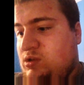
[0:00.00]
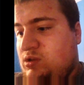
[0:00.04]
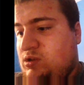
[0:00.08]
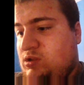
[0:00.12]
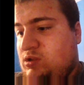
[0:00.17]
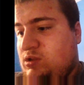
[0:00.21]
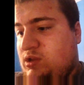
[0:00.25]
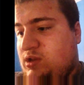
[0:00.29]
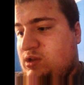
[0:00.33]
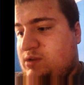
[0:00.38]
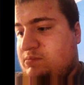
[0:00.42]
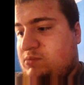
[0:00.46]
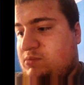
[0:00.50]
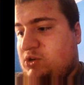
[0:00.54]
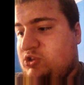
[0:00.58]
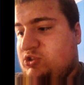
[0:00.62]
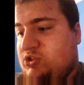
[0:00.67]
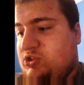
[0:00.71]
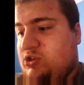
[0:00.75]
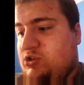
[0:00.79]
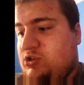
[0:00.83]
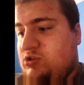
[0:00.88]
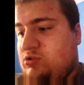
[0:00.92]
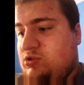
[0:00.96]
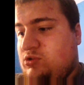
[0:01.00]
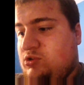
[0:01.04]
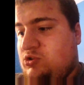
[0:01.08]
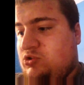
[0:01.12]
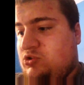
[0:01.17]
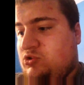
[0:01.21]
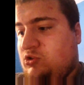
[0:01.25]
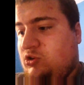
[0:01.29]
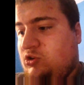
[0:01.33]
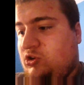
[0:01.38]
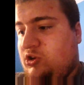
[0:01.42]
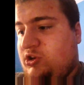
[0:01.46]
that monster you
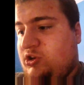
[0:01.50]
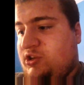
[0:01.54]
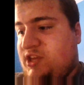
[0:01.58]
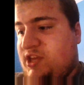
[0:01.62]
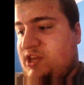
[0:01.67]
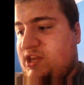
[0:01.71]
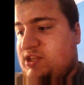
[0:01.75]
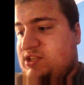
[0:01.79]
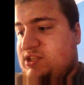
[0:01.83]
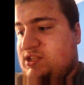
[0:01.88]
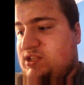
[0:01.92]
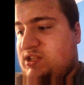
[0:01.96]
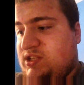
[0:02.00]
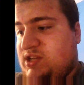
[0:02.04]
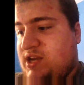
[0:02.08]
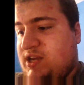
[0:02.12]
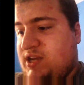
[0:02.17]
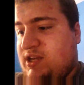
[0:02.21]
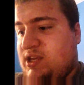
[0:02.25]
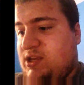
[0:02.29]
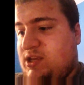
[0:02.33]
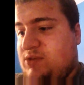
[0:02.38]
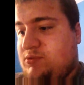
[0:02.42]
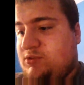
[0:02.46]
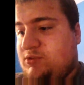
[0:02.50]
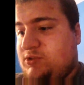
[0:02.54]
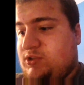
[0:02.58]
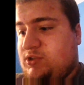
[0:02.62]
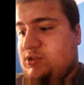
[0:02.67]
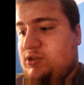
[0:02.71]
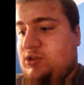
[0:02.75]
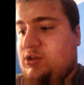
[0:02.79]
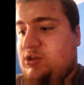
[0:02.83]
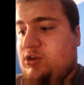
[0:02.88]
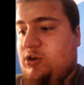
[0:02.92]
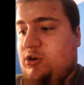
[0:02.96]
control gains attack equal to
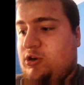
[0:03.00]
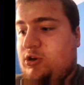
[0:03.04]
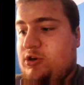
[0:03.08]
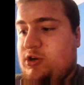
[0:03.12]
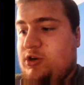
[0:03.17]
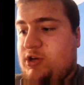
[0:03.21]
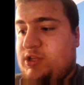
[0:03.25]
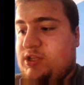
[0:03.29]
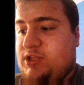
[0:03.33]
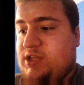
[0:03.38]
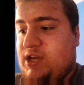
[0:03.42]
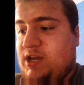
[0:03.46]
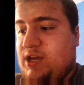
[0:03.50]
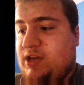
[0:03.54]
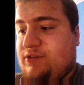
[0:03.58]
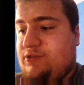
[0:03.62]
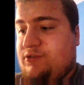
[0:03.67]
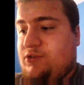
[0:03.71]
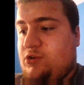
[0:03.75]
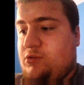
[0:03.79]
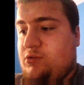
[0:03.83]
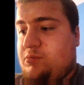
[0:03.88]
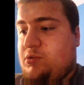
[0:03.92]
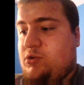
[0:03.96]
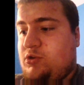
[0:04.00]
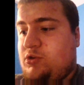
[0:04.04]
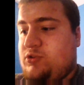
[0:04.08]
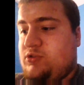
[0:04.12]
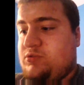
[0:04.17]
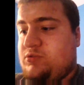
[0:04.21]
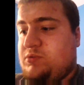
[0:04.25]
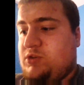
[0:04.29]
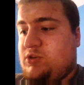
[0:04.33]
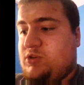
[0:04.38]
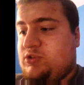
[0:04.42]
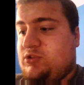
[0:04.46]
the current attack of your opponent's
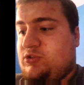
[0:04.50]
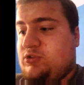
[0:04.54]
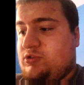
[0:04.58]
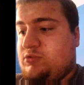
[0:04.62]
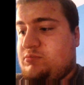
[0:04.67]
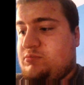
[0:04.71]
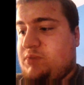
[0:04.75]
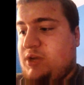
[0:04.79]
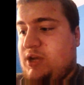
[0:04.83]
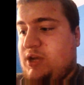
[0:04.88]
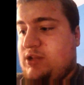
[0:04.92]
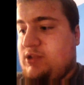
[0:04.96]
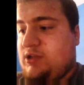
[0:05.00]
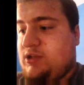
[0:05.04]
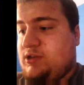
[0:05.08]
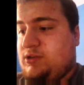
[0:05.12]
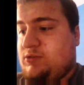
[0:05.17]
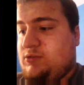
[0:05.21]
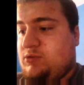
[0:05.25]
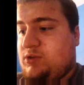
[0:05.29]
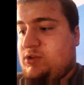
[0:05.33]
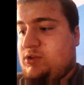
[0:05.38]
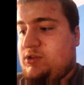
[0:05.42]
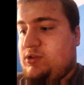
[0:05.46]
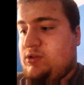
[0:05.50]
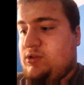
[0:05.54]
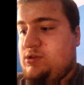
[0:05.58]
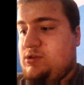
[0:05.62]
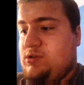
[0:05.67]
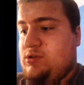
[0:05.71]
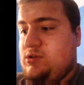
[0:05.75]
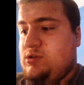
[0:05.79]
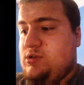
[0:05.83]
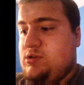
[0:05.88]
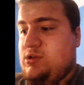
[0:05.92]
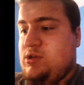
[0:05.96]
monster is battling with.
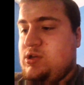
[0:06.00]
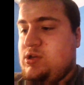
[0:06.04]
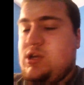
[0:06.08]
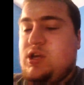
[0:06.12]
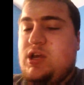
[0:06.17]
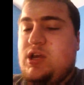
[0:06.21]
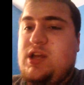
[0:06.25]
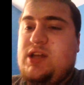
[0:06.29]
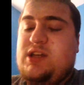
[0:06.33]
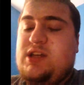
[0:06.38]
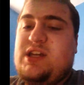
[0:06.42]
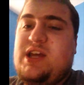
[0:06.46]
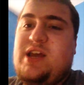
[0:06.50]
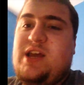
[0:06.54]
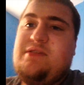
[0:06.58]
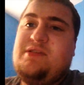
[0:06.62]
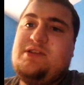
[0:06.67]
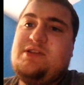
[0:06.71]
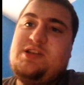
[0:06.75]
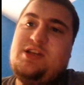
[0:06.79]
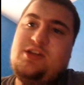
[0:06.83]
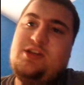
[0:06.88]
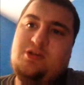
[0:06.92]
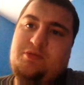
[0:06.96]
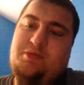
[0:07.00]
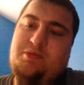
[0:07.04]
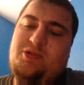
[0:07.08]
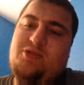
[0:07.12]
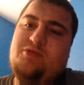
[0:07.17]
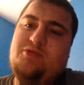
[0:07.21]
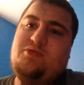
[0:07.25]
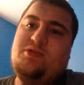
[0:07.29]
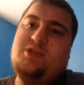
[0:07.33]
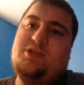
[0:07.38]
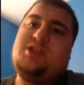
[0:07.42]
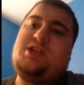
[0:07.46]
Damage that your
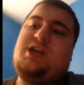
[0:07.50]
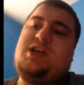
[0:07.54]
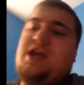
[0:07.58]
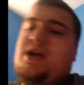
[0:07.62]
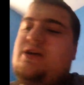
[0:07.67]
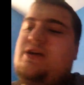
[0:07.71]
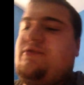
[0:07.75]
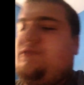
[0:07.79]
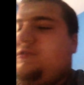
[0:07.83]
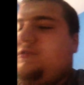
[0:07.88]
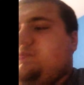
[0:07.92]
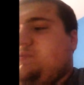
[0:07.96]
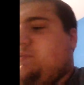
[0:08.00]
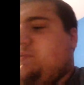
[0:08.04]
opponent would take from the